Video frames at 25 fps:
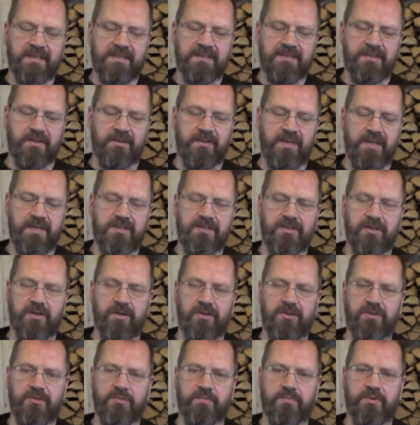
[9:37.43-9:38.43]
So they
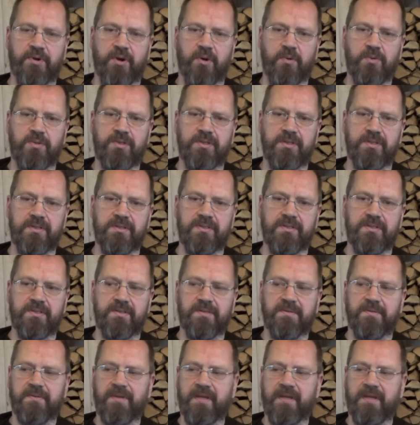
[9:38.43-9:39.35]
started to protest.